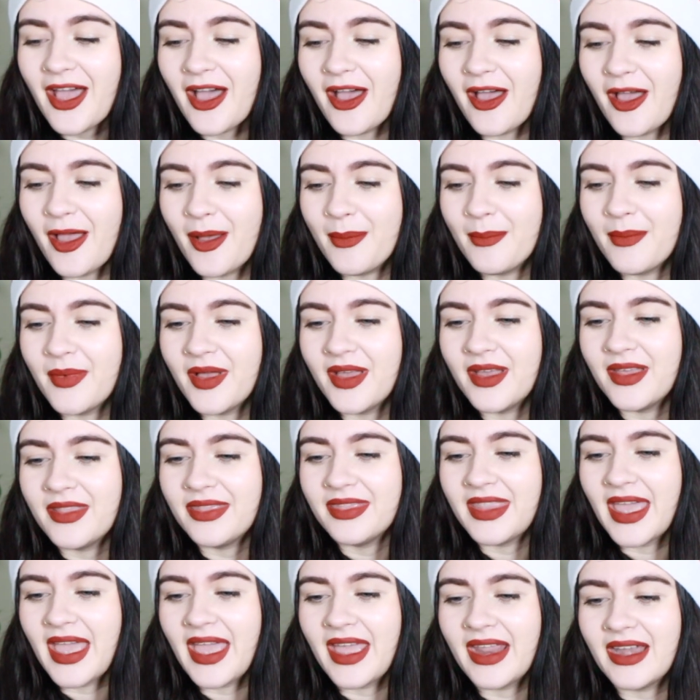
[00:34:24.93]

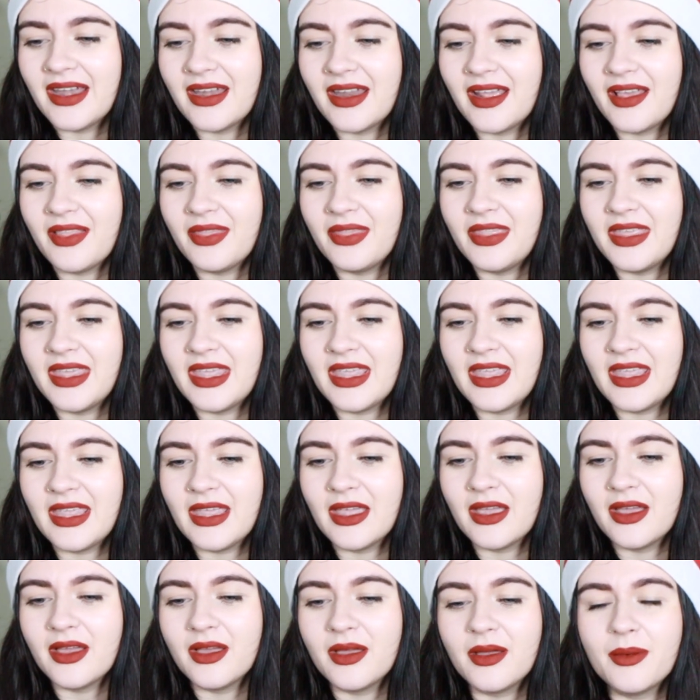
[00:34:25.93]
Then
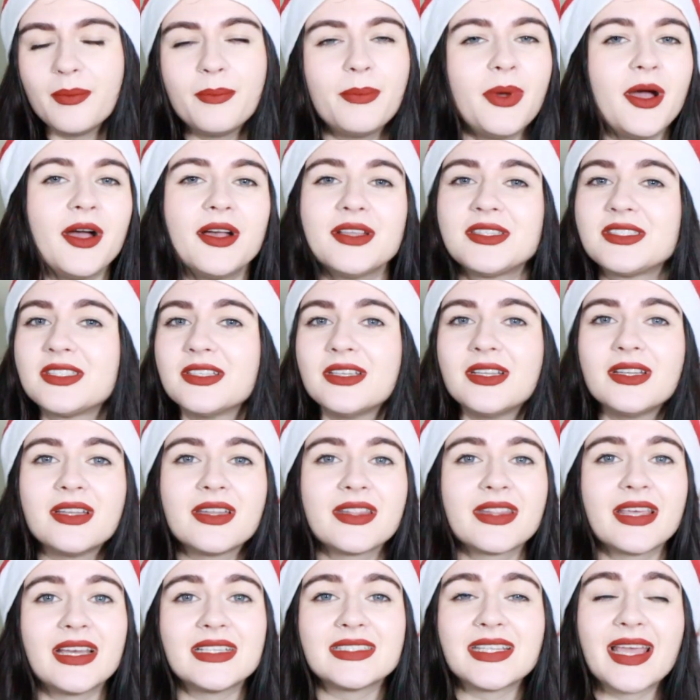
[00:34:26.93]
the person
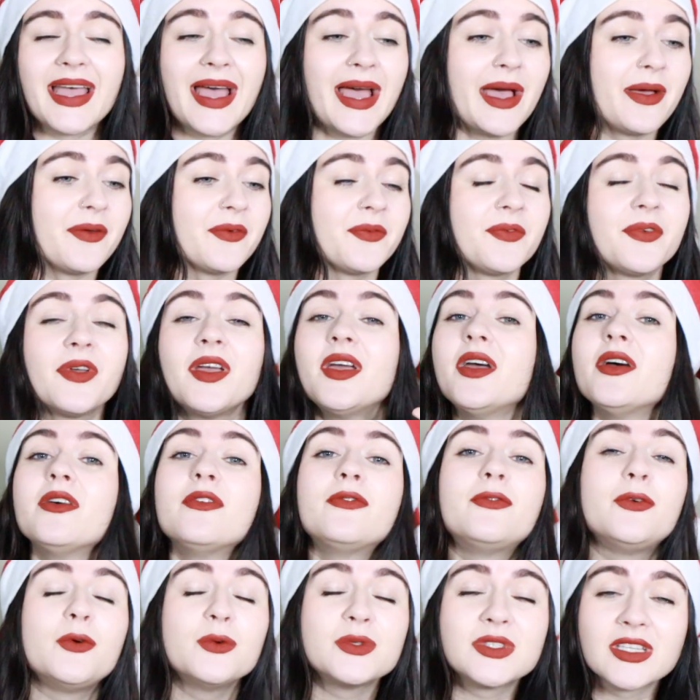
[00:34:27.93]
that Hav
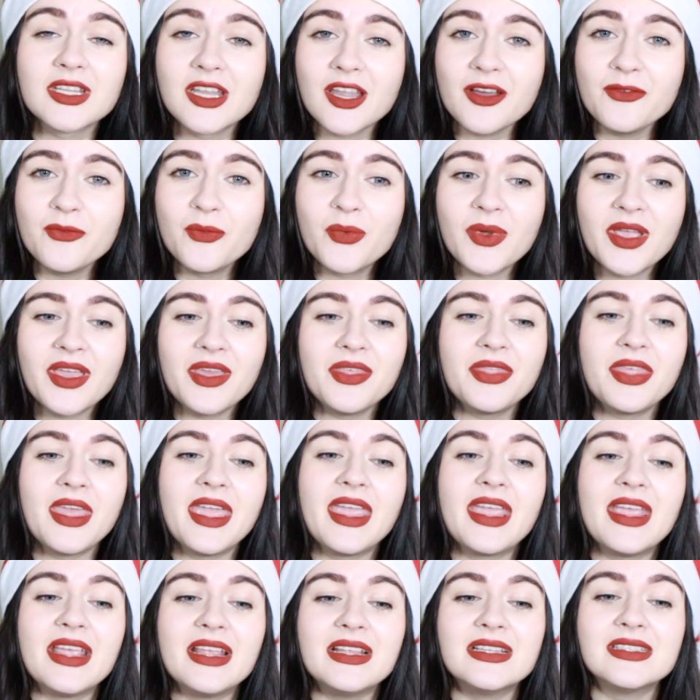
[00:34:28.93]
falls in love with
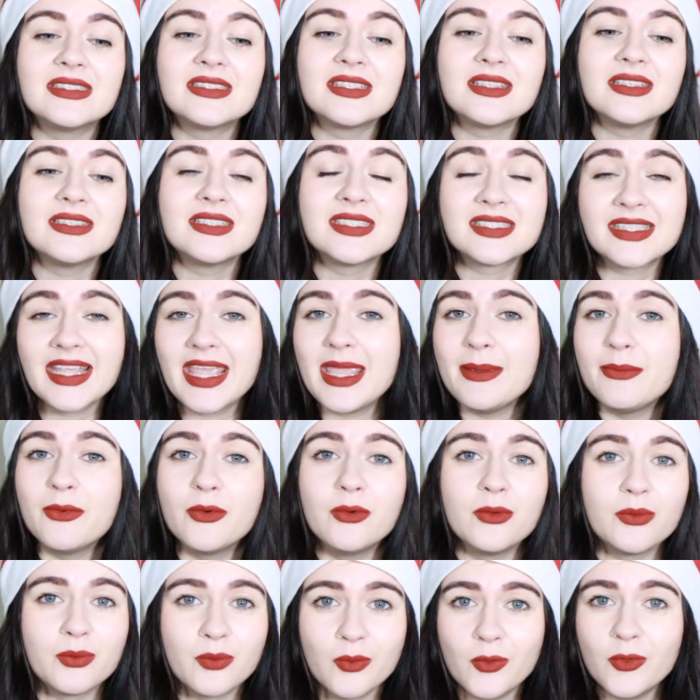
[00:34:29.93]
is
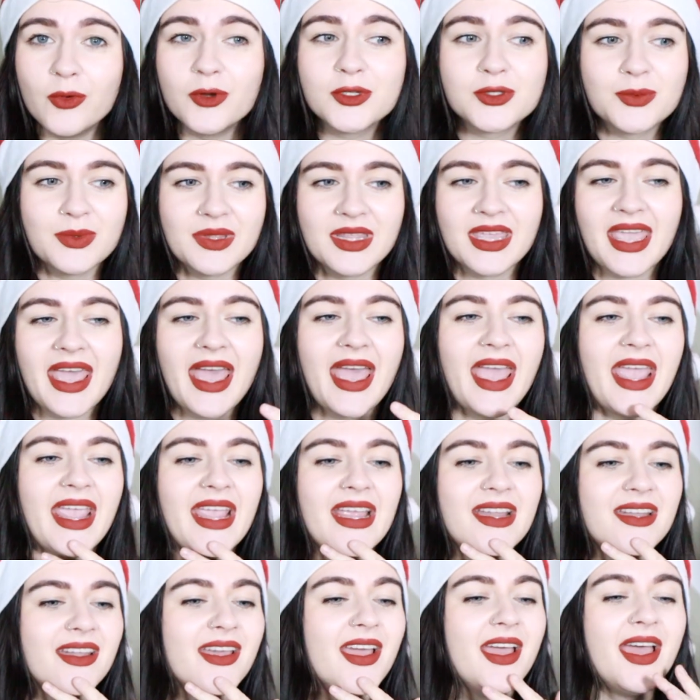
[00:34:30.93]
disabled, walks with a
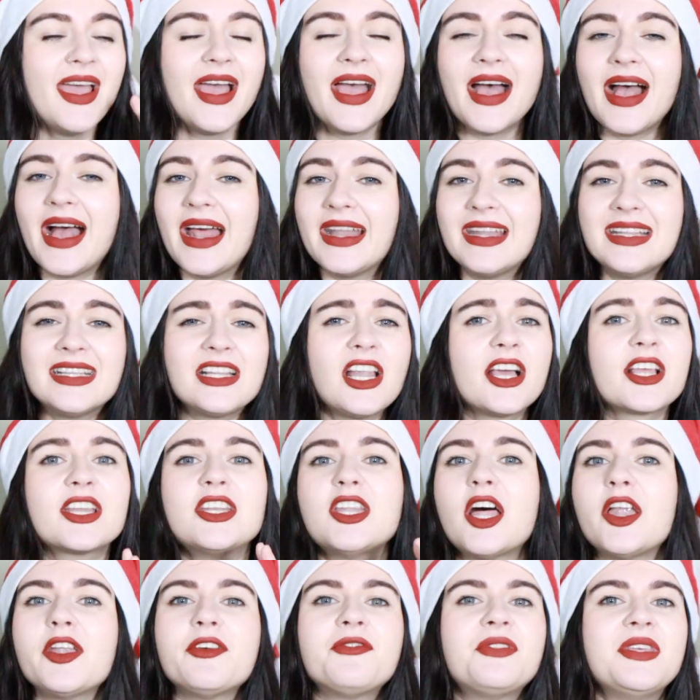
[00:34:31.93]
cane. And like
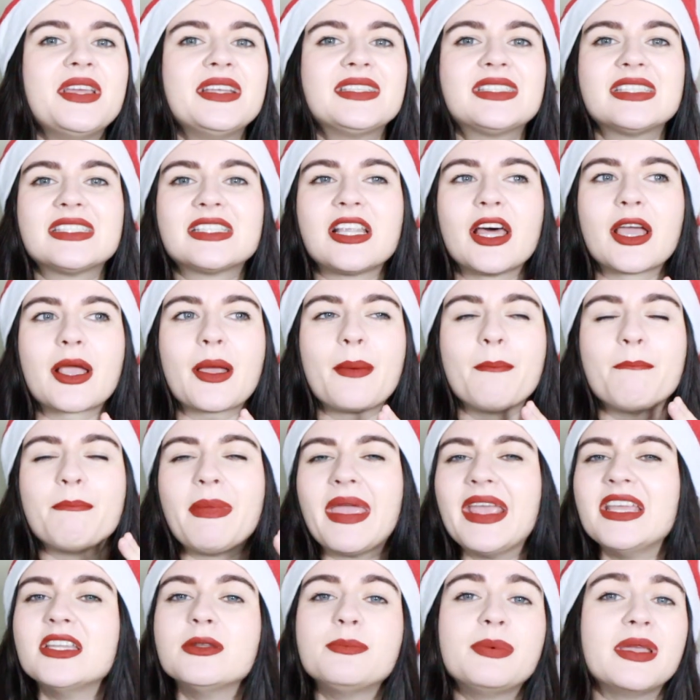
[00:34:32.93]
none of this is like
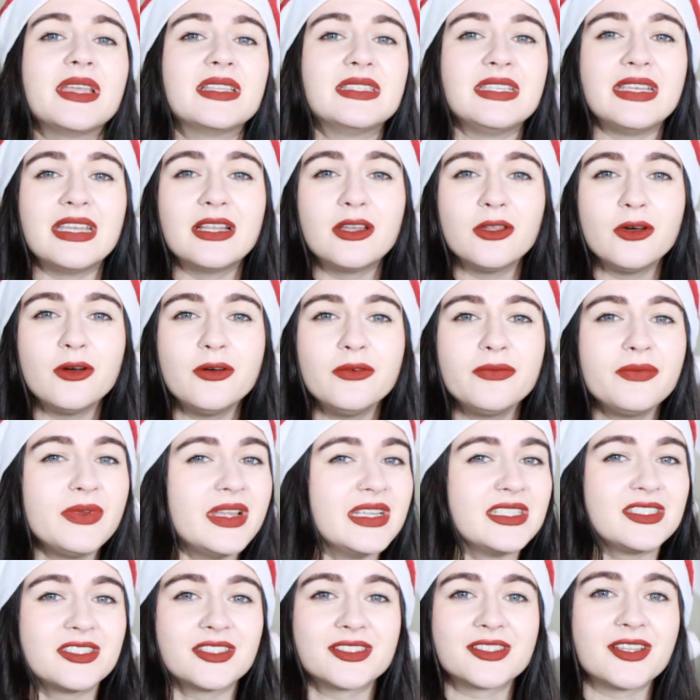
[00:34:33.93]
made a big deal of.
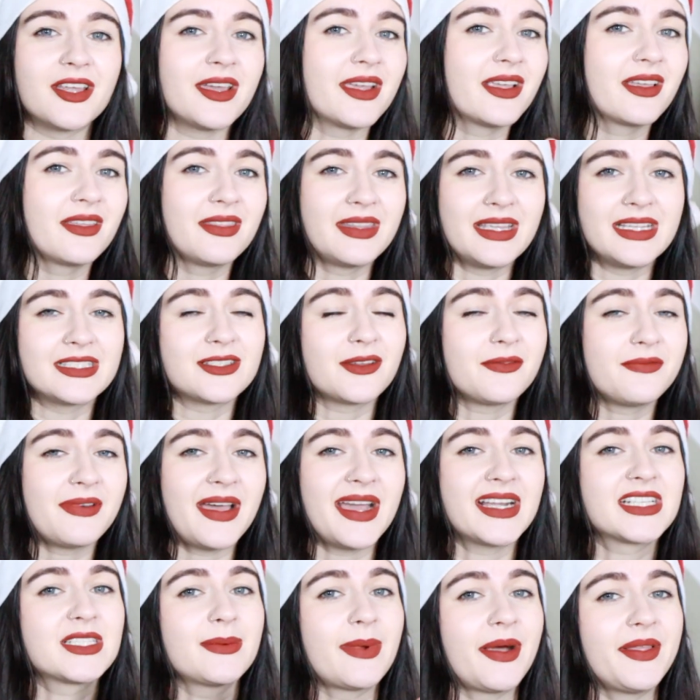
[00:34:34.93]
It's just like these are
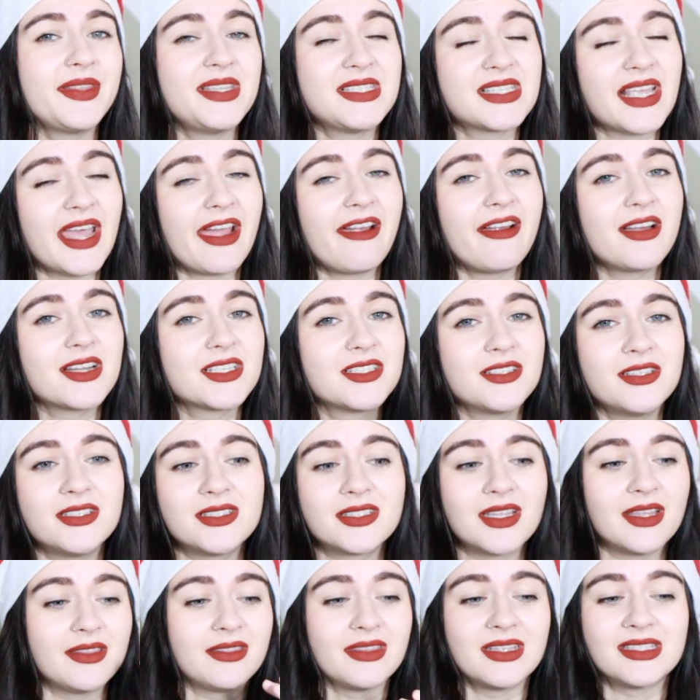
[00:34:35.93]
facts about these
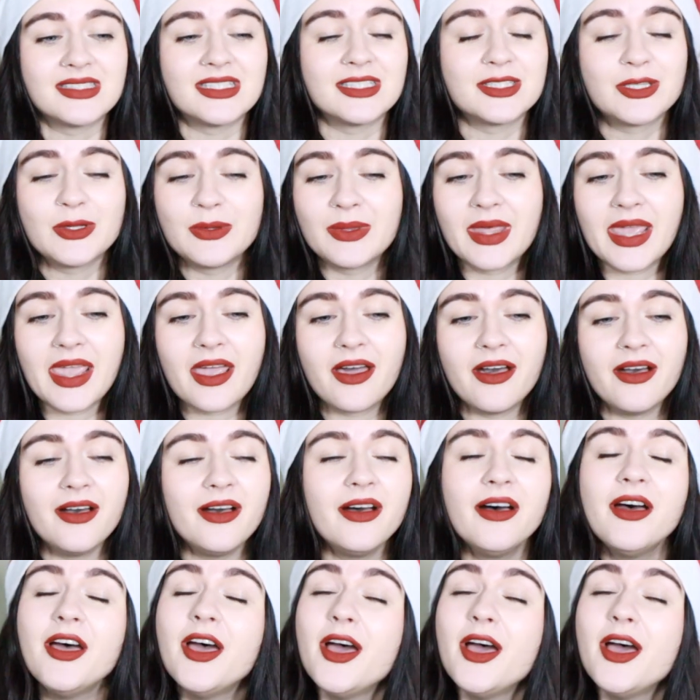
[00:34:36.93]
characters and this is who they are,